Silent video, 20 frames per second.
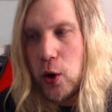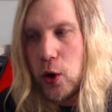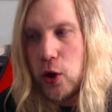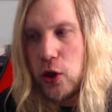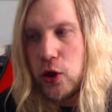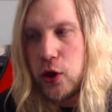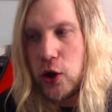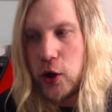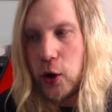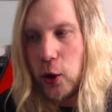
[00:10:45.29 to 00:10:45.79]

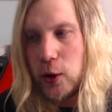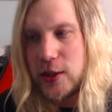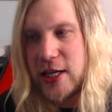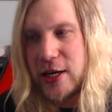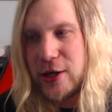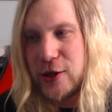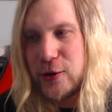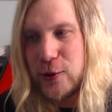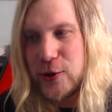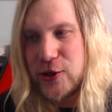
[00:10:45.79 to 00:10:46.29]
the
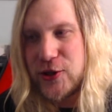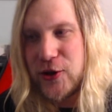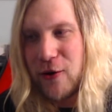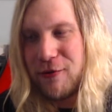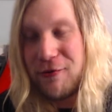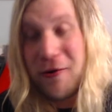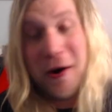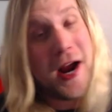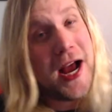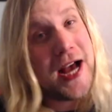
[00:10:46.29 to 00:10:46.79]
goaltender duel so
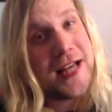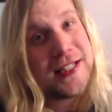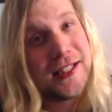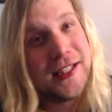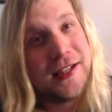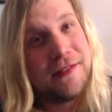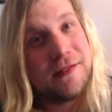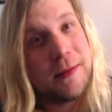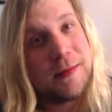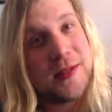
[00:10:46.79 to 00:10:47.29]
far hasn't
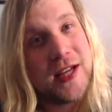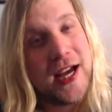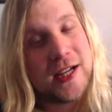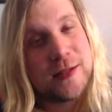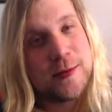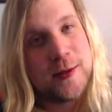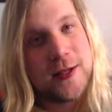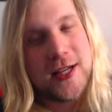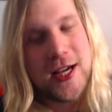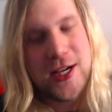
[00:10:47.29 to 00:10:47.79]
lived up to
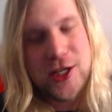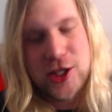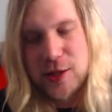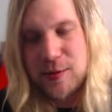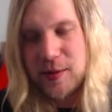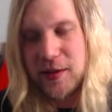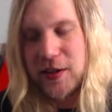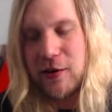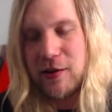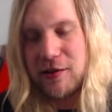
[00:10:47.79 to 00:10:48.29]
expectations,
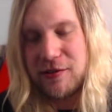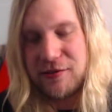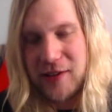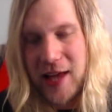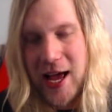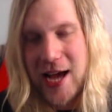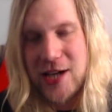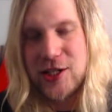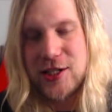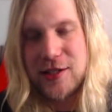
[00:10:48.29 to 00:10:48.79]
but there were
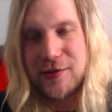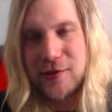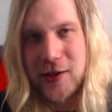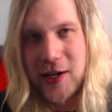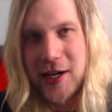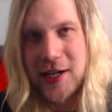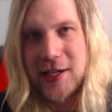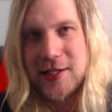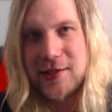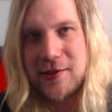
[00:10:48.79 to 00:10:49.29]
flashes of
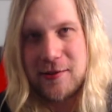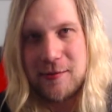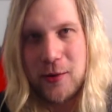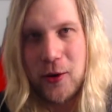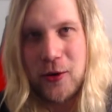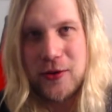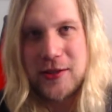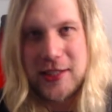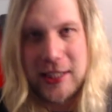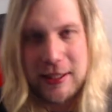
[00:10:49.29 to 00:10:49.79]
greatness from
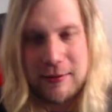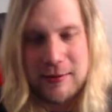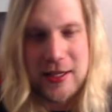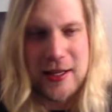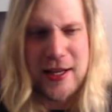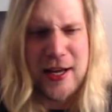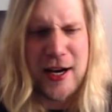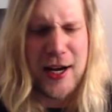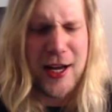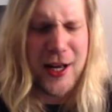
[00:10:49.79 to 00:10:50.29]
both teams in
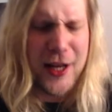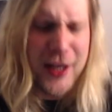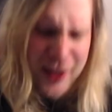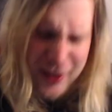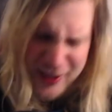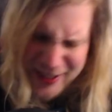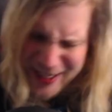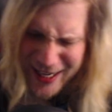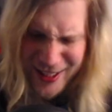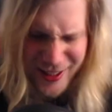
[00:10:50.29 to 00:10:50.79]
there. Oh no,
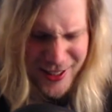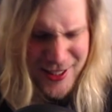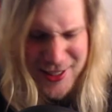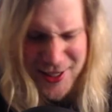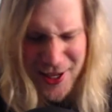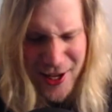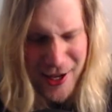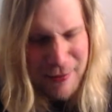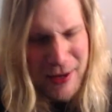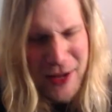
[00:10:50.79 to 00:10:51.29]
yeah, let's
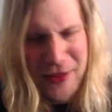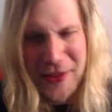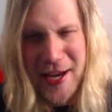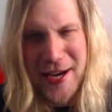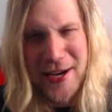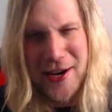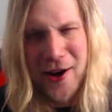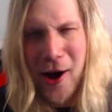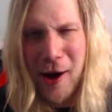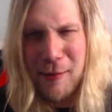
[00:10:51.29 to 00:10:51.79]
talk about that
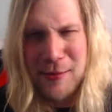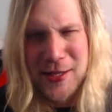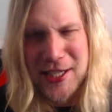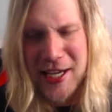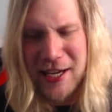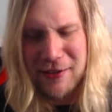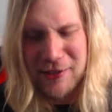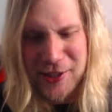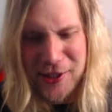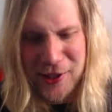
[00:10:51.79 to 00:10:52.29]
knob
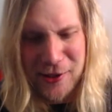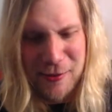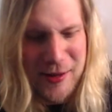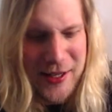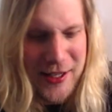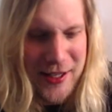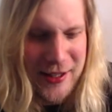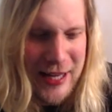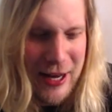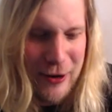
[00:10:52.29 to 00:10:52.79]
save a little
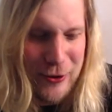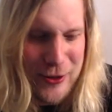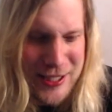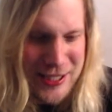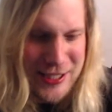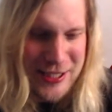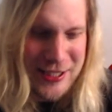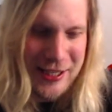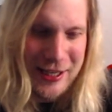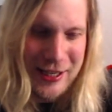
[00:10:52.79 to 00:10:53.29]
bit. That
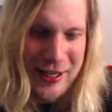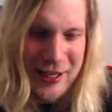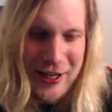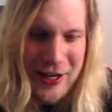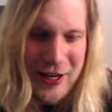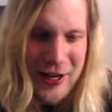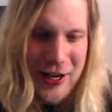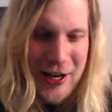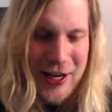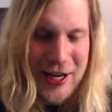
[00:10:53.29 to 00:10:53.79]
was
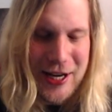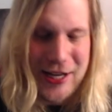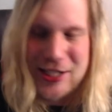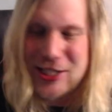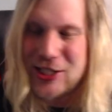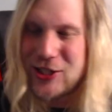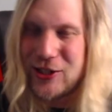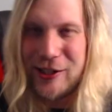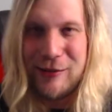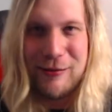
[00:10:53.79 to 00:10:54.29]

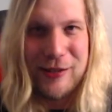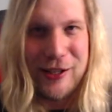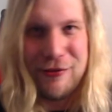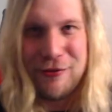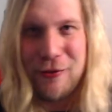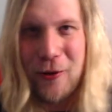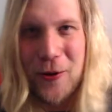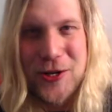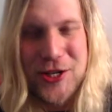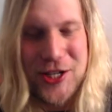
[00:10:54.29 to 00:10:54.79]
extremely
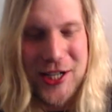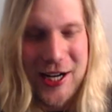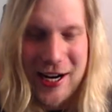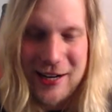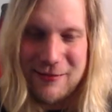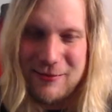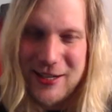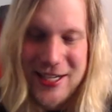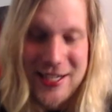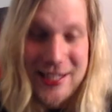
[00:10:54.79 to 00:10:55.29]
fortunate. I
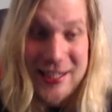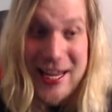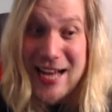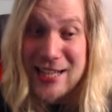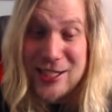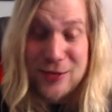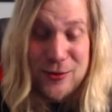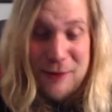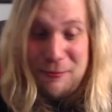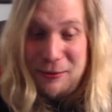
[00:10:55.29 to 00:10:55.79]
mean,
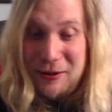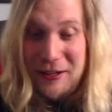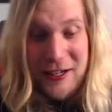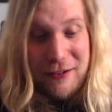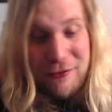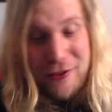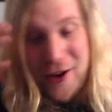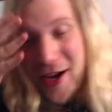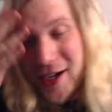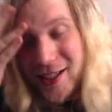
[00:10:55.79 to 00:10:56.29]
that's what
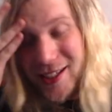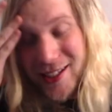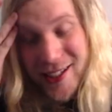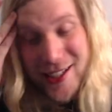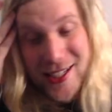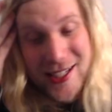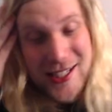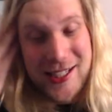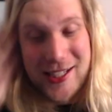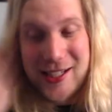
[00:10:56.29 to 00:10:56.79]
playoff hockey
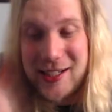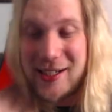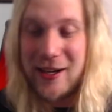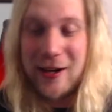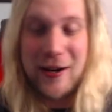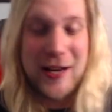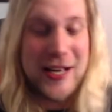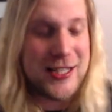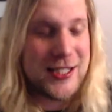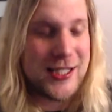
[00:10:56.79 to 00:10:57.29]
is. It can
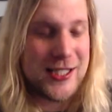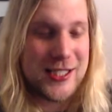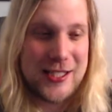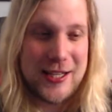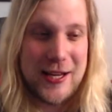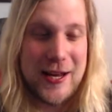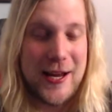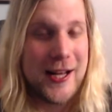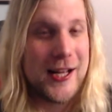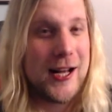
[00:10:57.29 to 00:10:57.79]
go. It's
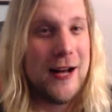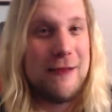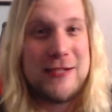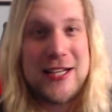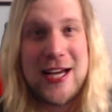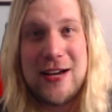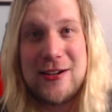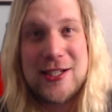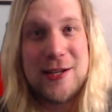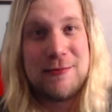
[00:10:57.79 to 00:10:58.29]
it comes
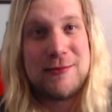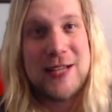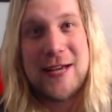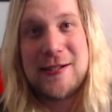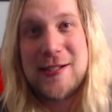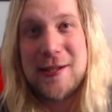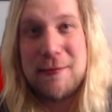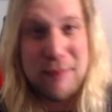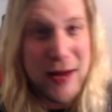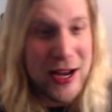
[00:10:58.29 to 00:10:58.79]
down
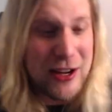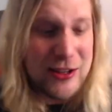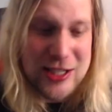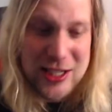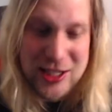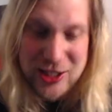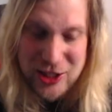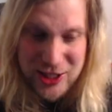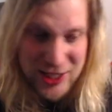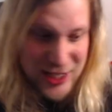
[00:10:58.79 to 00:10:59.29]
sometimes to
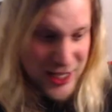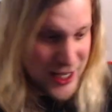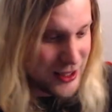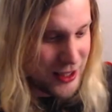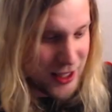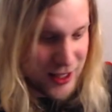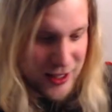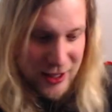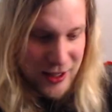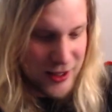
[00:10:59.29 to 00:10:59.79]
bounces, just like
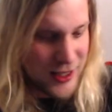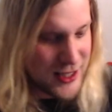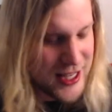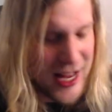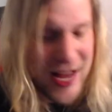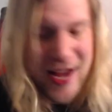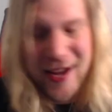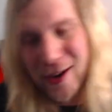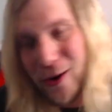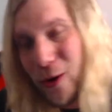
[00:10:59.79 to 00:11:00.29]
the the
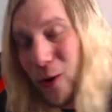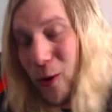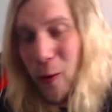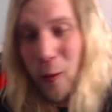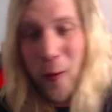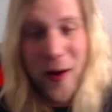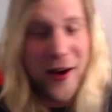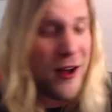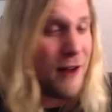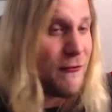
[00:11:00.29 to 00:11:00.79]
tying goal
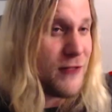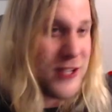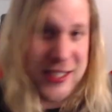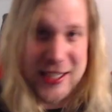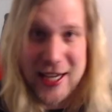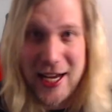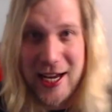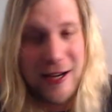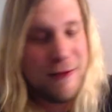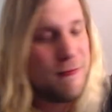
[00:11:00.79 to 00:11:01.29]
went off a skate.